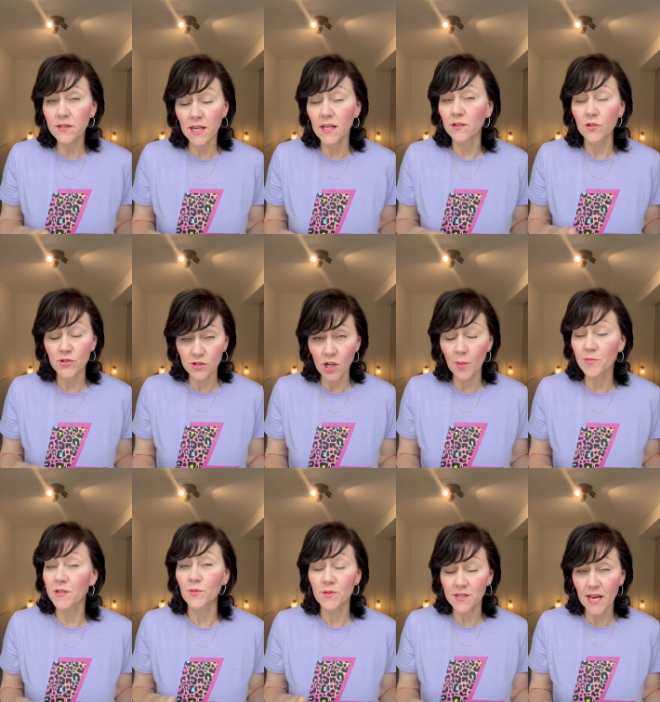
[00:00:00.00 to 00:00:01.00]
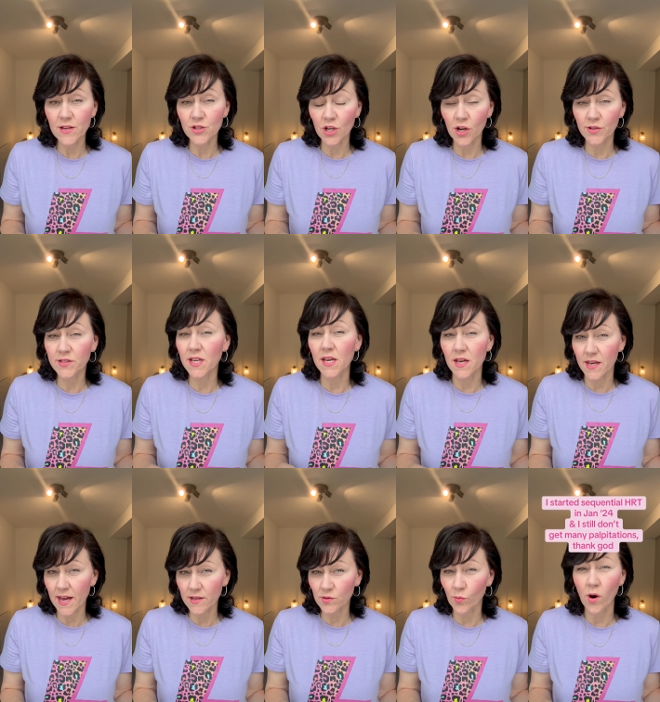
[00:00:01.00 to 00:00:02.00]
thing that stopped it was HRT. And
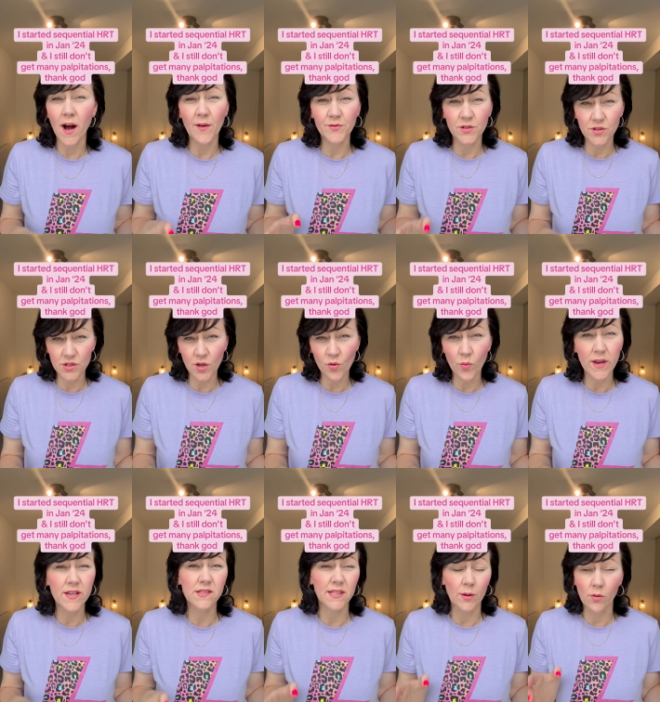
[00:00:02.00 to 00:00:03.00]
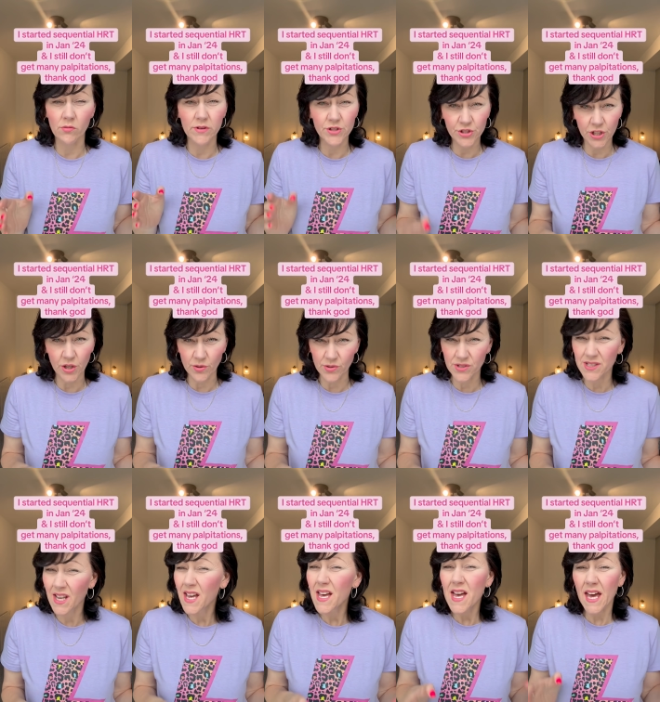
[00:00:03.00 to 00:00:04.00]
guess what? After two weeks, they were reduced.
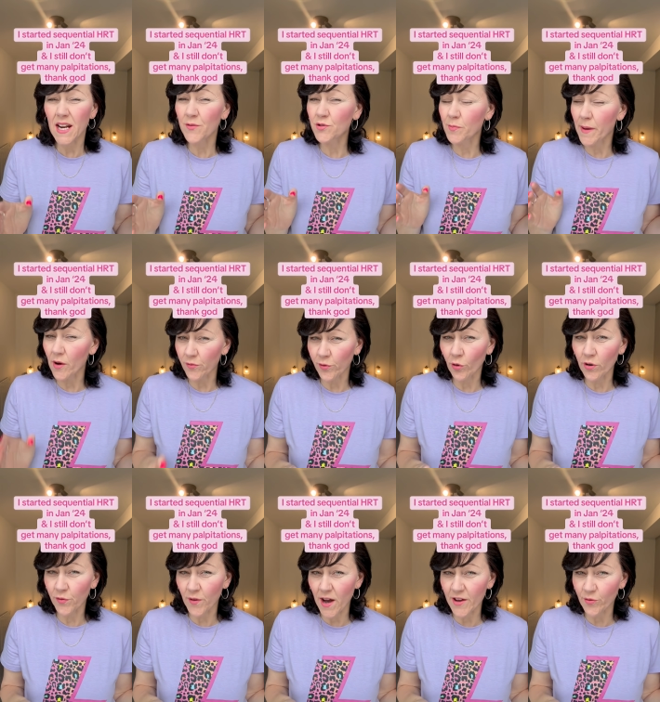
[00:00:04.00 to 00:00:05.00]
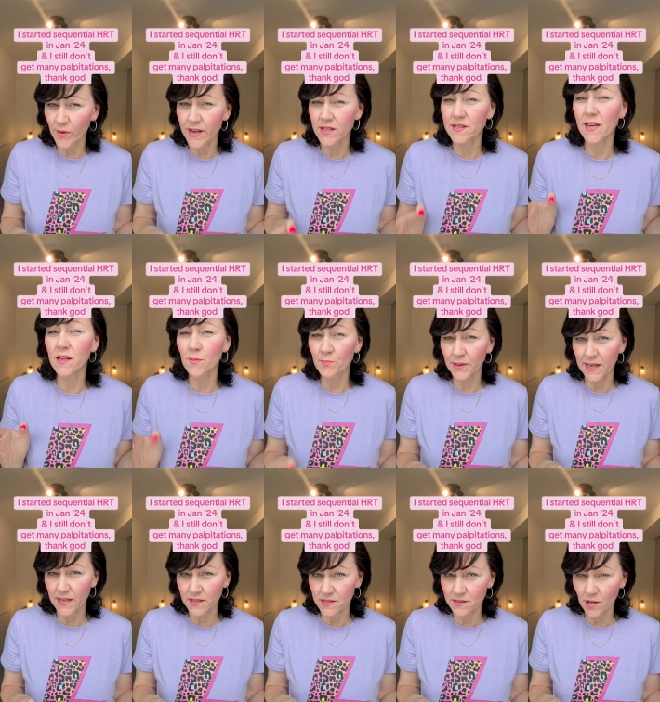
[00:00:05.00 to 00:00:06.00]
And after about four or five weeks, they
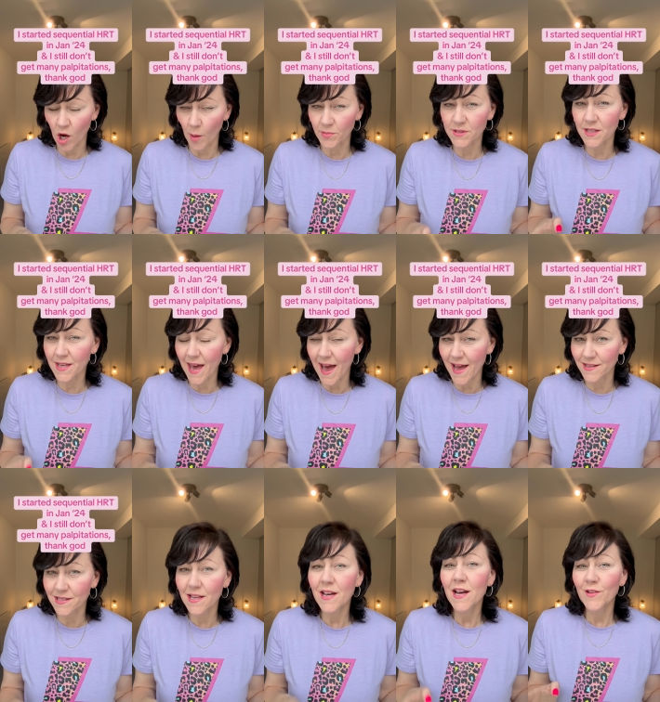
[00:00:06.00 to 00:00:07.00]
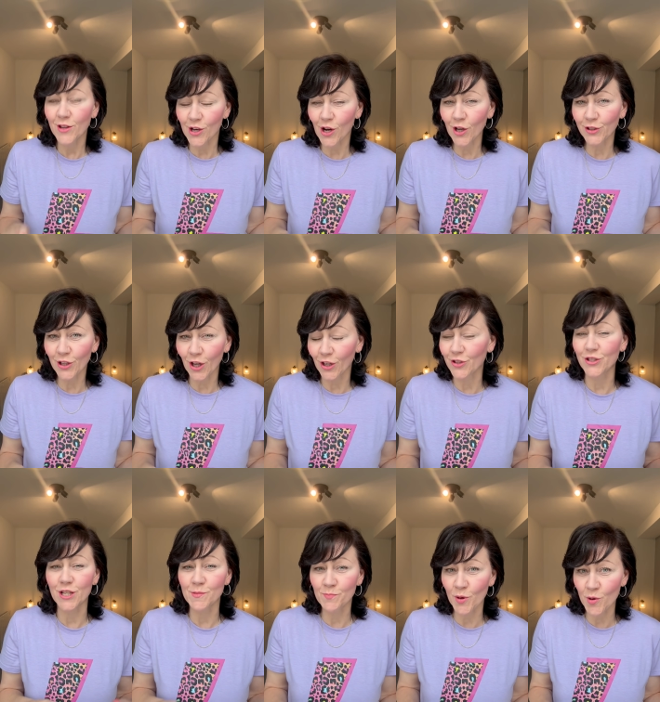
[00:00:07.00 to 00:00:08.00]
completely stopped. Yet, the
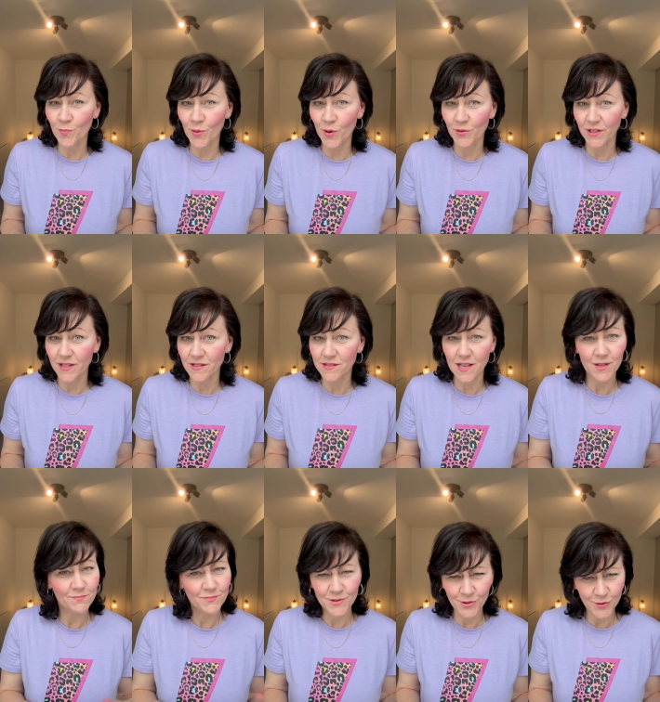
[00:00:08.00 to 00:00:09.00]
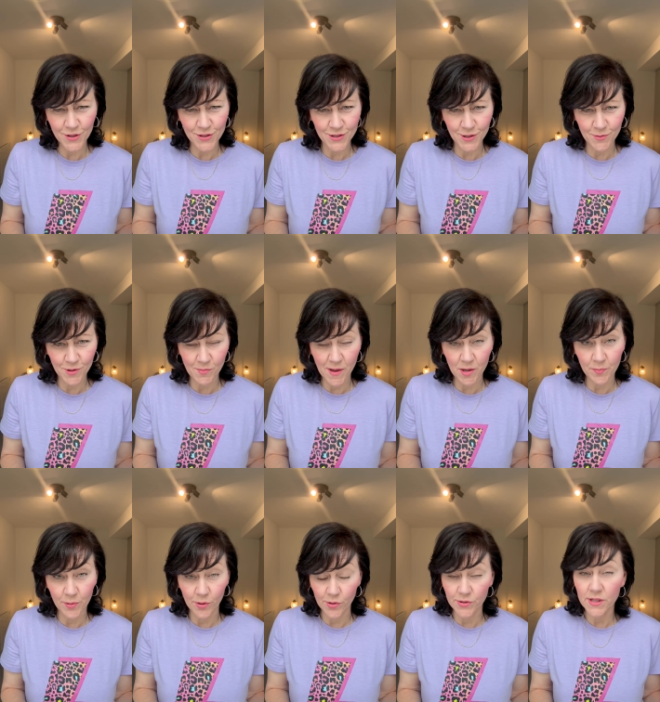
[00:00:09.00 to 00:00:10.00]
cardiologist poo pooed it and said nothing to do with the
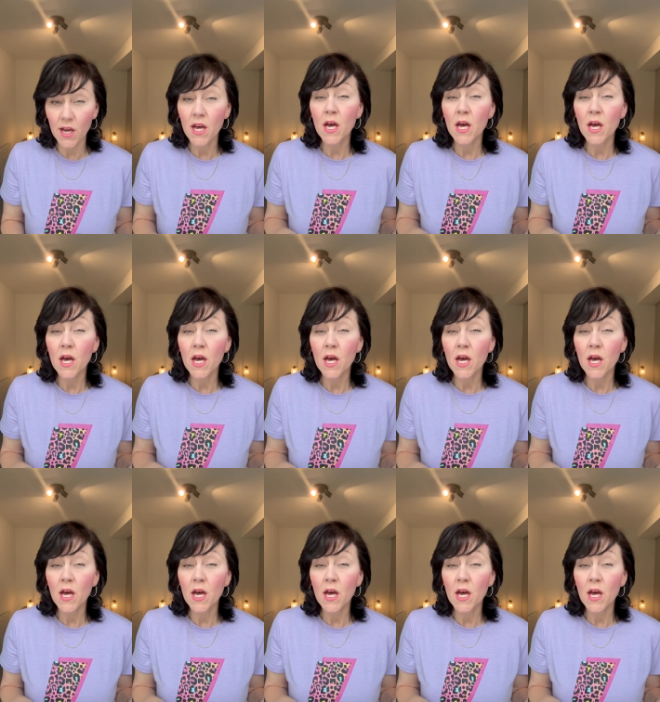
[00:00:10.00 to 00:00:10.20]
menopause.